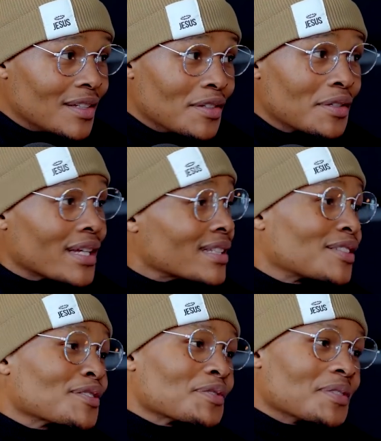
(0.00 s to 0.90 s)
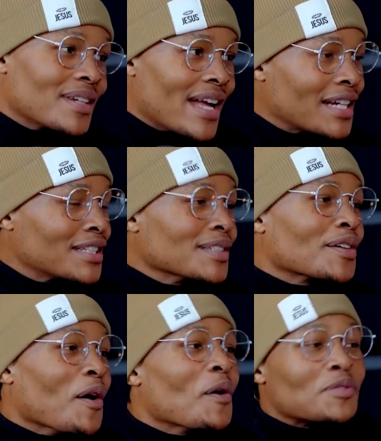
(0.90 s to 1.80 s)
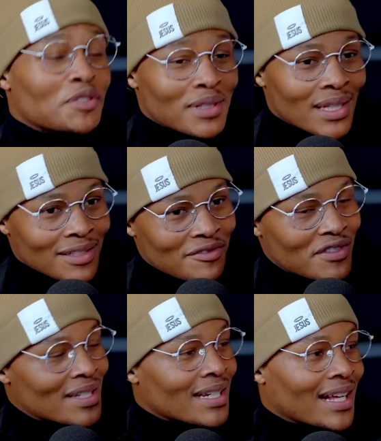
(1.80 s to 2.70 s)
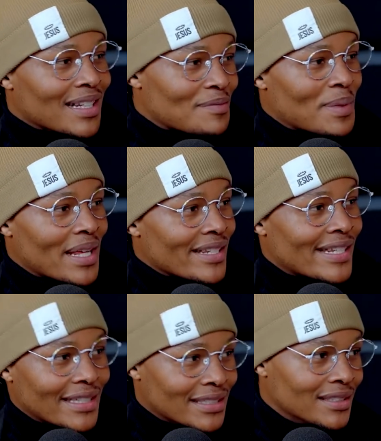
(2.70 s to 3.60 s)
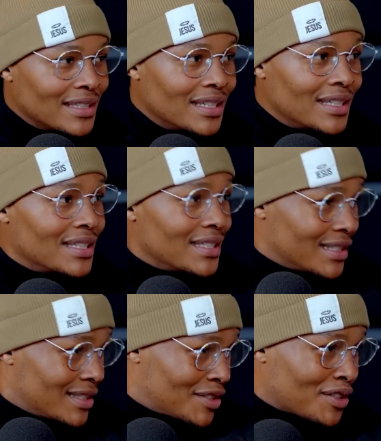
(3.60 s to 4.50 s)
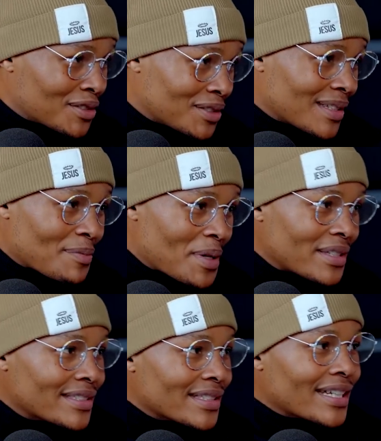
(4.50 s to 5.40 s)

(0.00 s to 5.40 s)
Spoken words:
You had to actually go to the physical place and talk to the person like